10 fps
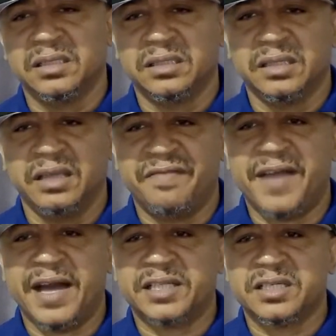In
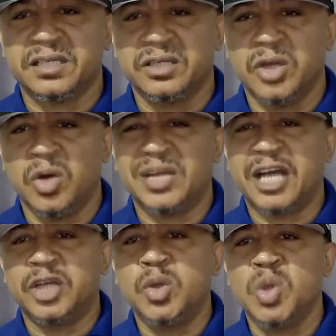fact, your own
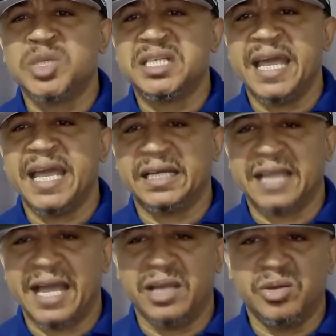are nose neck.
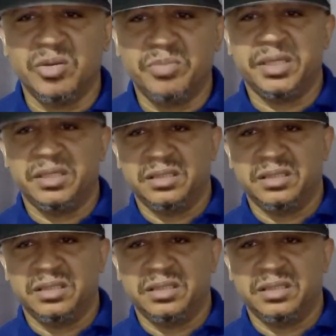Now ain't gonna be.